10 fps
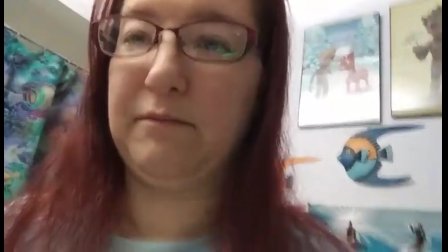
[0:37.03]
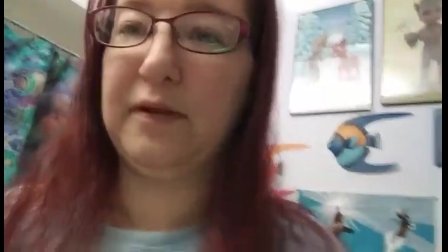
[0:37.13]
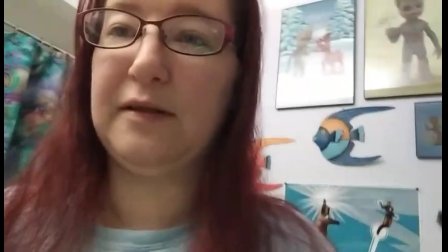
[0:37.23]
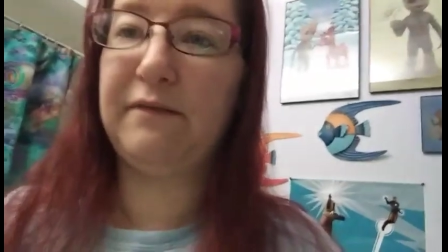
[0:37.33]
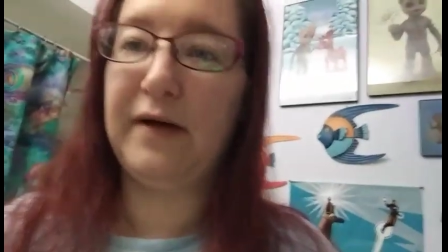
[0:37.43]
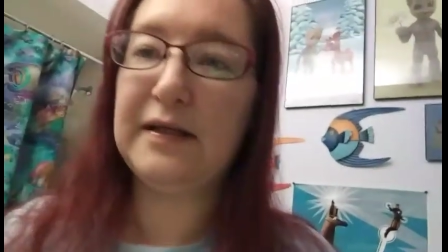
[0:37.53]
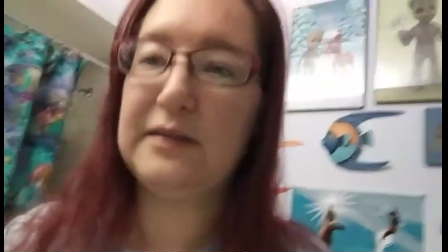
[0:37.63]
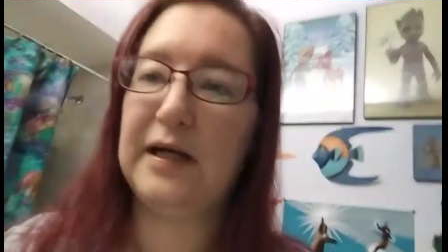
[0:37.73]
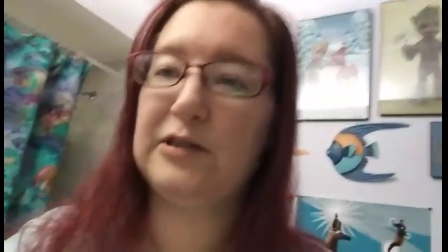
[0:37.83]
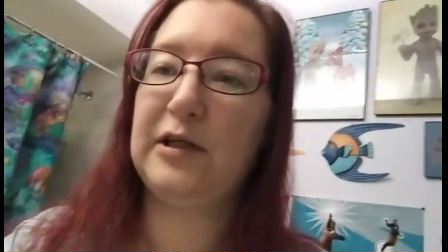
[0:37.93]
But the
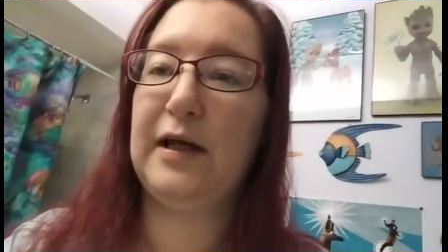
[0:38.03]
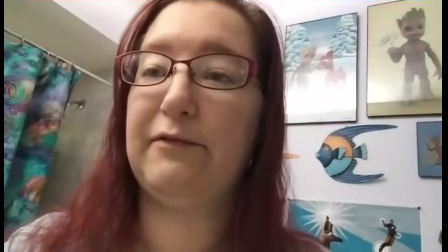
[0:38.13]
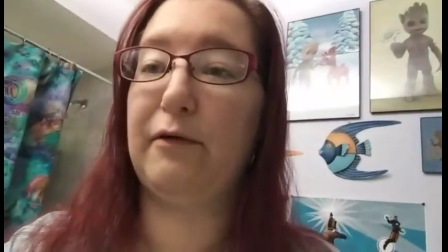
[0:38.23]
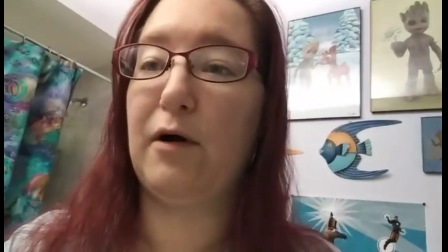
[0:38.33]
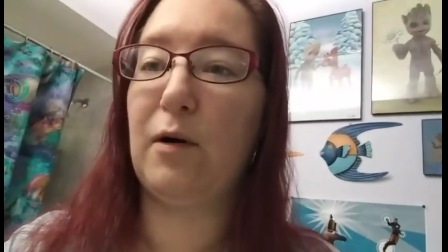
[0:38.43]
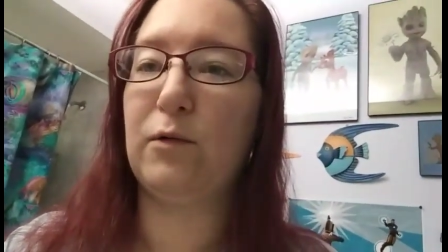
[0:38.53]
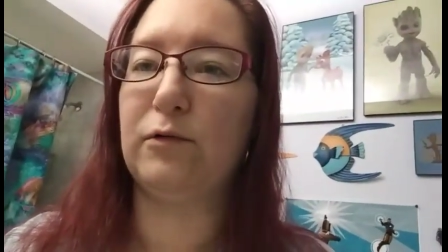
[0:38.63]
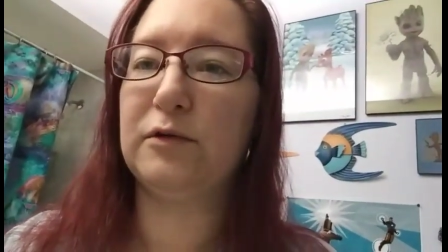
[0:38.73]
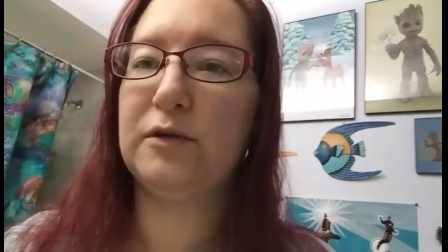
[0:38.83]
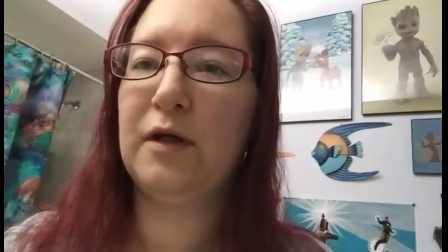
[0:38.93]
vest actually came from
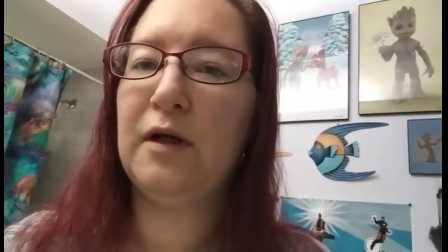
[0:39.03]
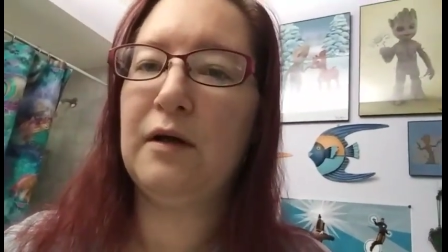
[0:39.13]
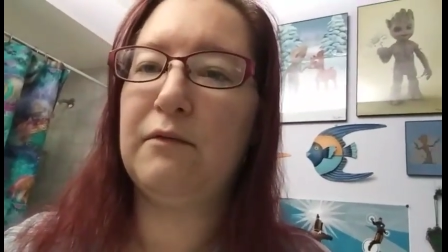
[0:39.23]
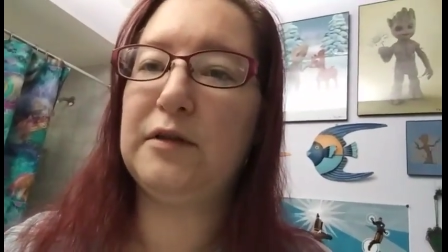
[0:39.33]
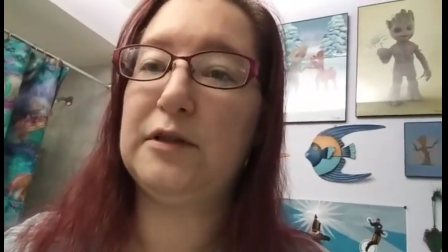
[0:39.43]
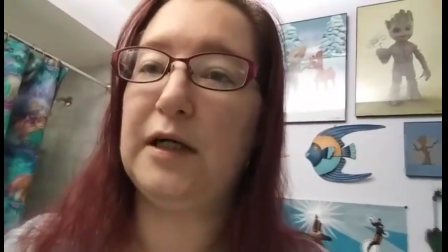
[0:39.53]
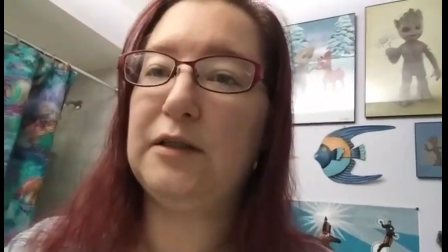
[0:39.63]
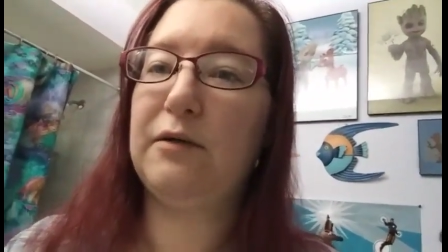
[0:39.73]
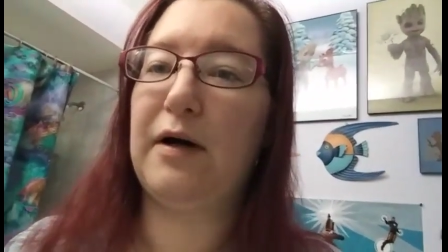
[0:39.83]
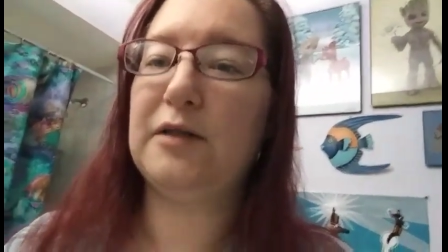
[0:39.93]
Kohl's, which is
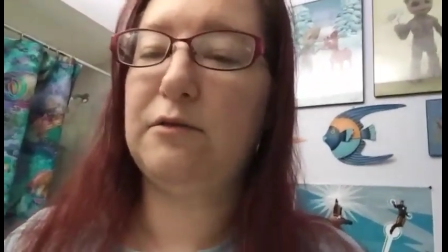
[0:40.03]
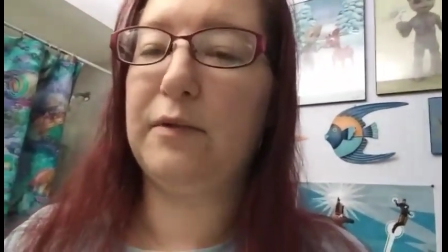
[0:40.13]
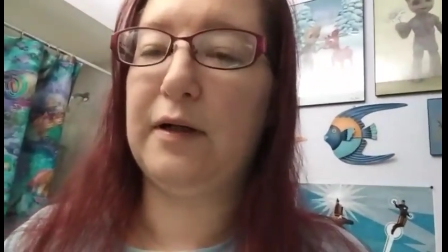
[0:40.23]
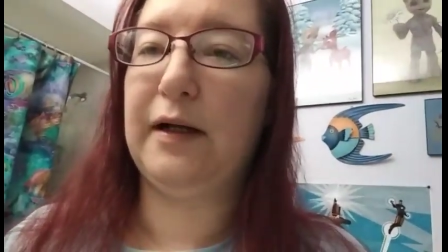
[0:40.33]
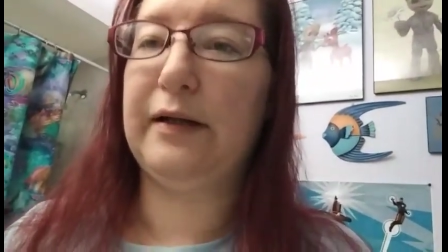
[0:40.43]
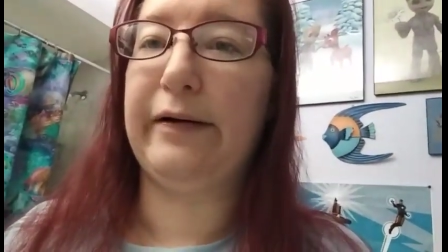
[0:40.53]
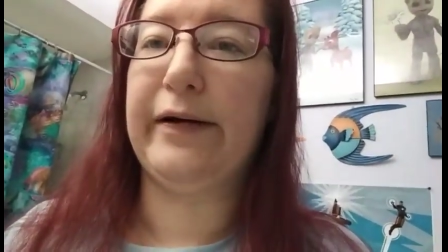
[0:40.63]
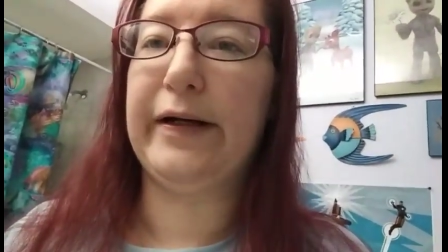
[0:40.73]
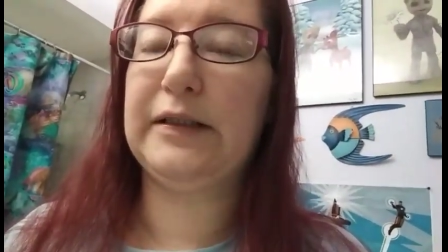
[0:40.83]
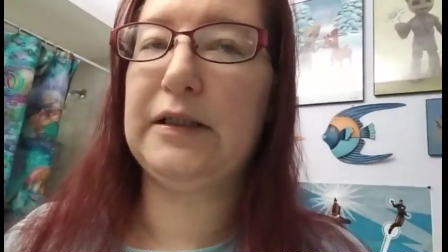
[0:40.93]
actually also where I
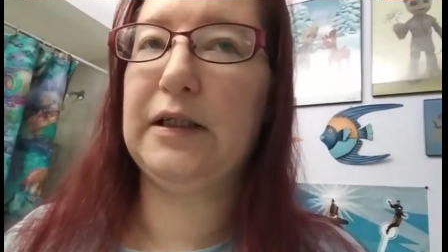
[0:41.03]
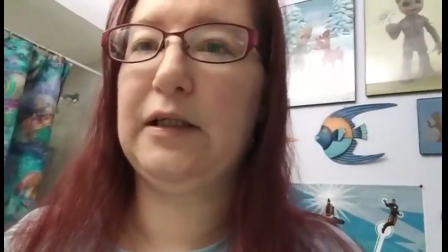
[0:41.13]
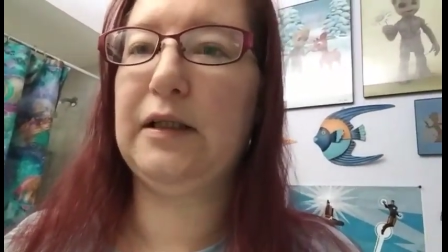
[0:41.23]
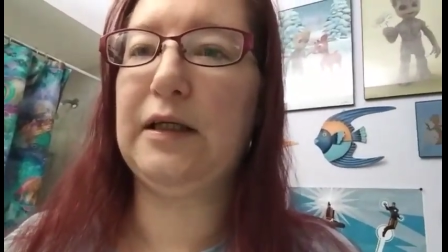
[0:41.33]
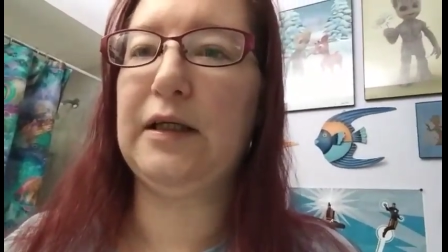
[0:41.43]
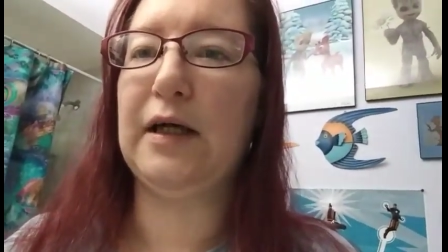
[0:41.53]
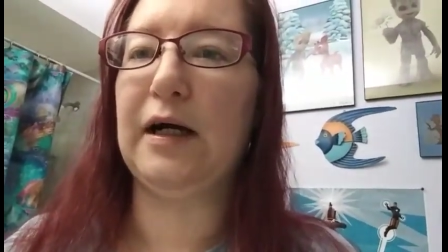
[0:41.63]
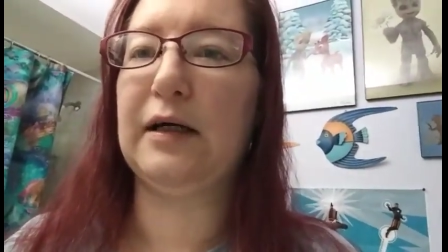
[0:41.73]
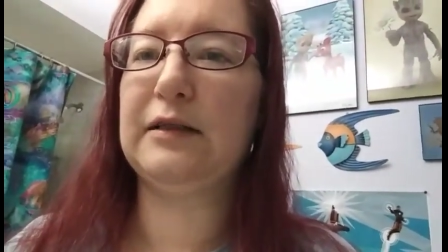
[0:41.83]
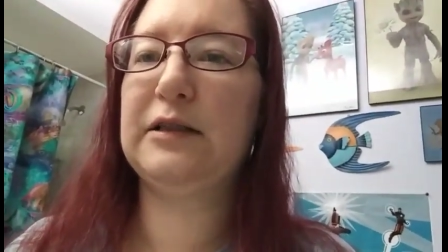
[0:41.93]
got the
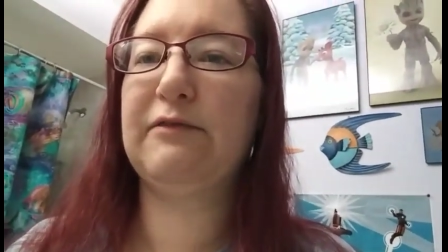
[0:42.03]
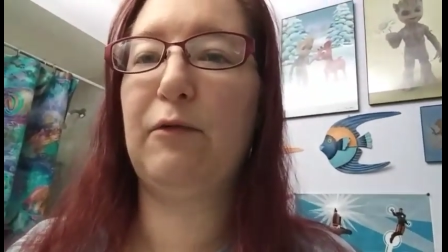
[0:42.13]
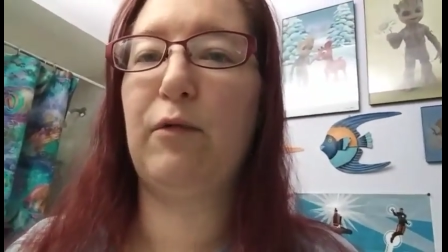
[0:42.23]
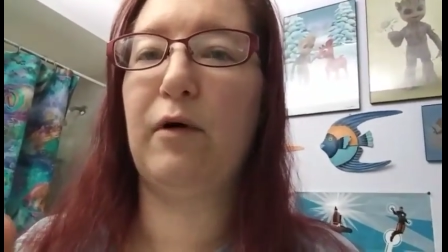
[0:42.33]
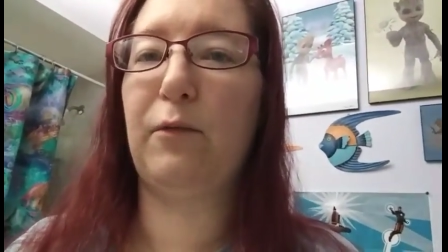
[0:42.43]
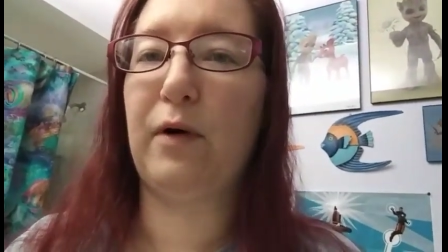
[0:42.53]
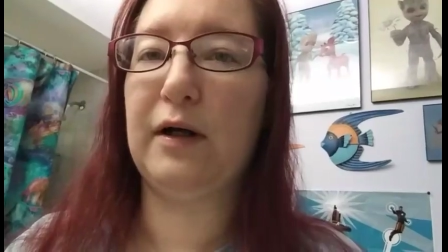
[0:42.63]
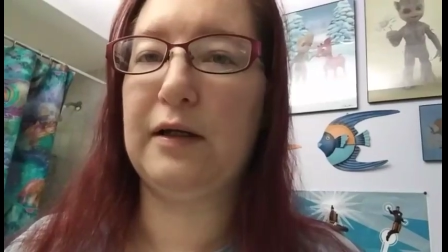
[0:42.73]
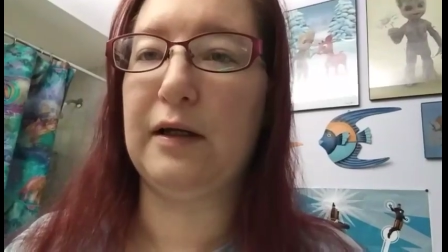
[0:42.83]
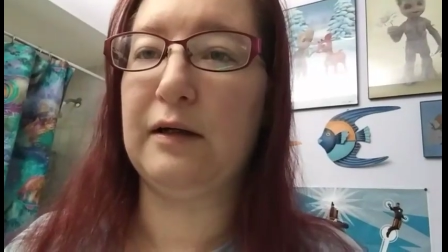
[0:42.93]
uh, Civil War
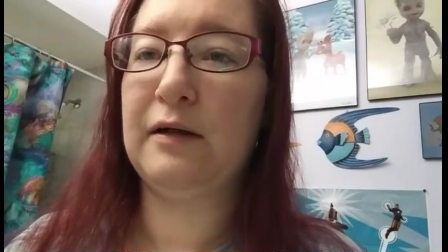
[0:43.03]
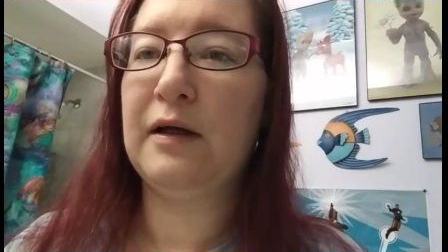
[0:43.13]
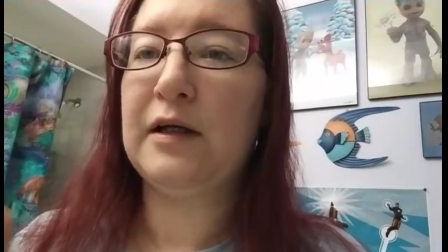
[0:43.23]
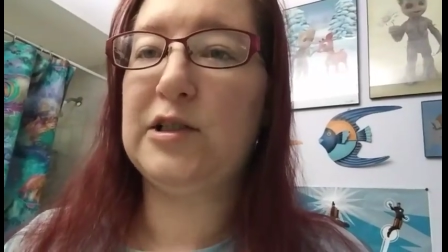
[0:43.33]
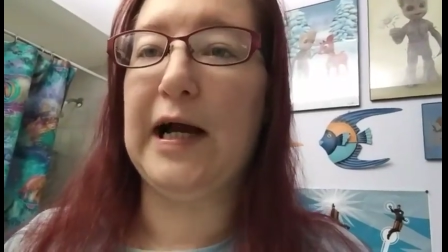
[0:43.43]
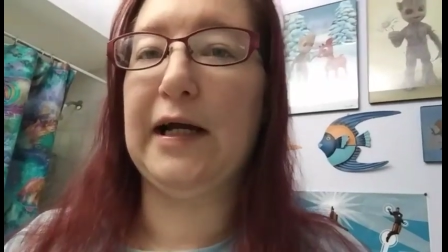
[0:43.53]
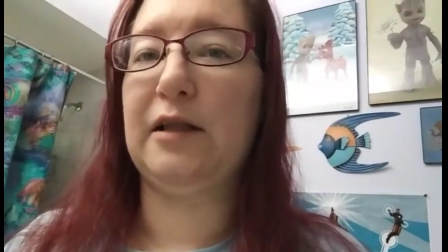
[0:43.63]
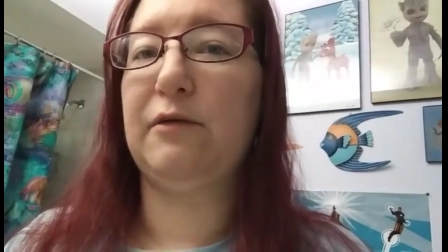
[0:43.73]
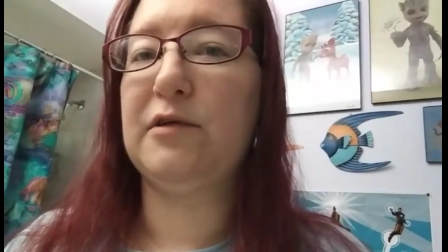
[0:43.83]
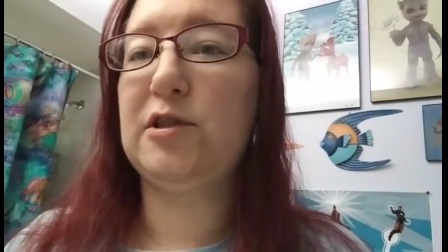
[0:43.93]
Wanda
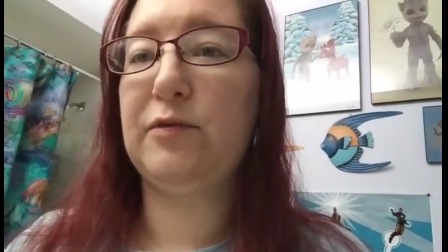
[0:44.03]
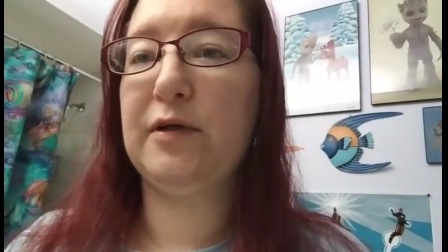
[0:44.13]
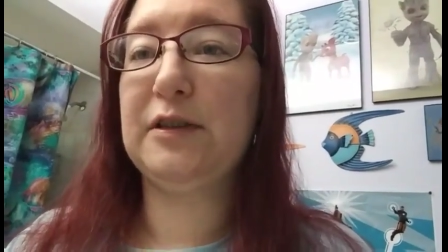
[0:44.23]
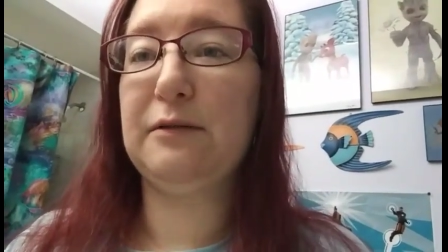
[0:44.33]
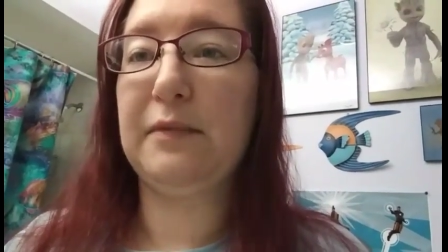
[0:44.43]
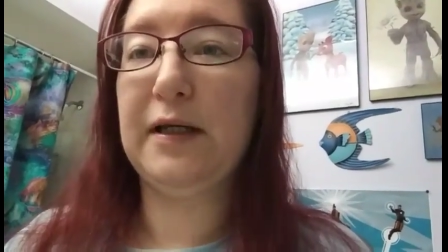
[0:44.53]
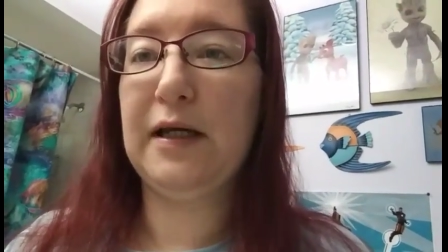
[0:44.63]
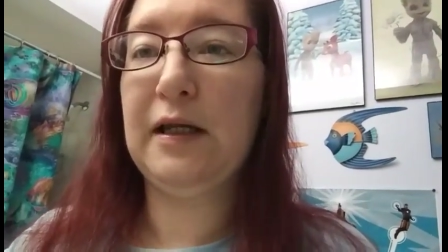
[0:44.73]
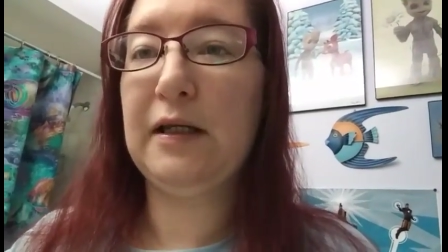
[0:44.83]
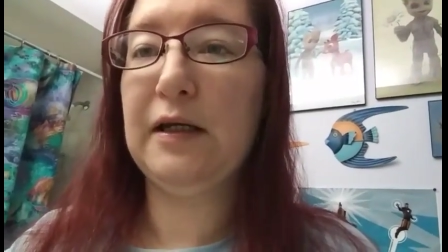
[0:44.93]
jacket, the one she wears in the
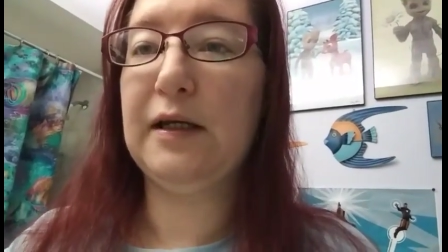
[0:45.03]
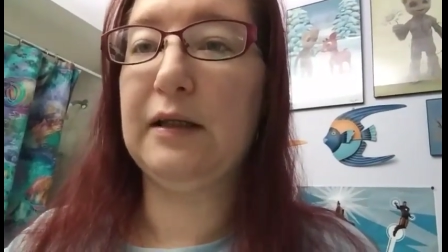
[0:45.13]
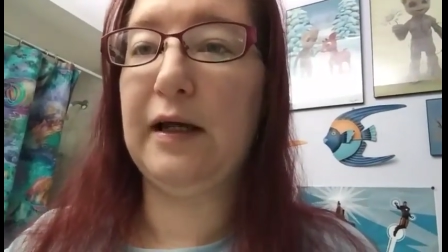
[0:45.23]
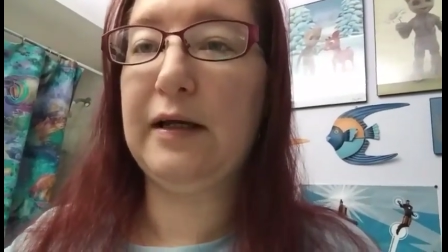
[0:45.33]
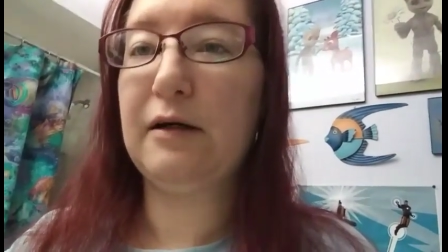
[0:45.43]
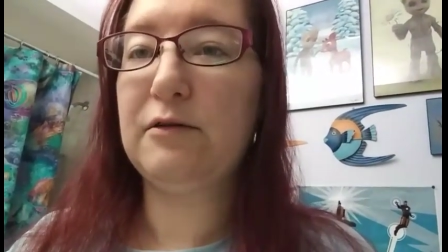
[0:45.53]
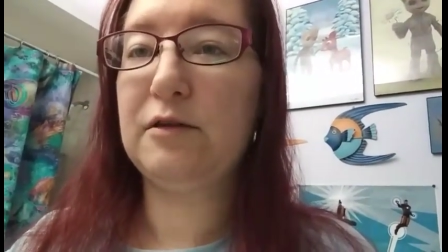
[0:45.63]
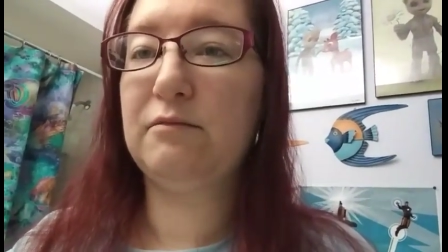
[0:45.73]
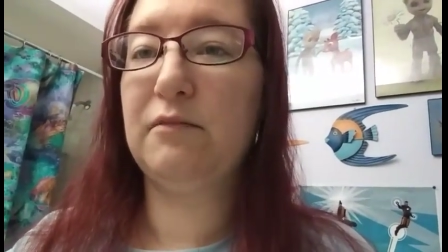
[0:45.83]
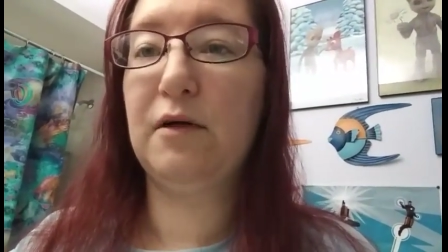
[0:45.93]
beginning in Legos.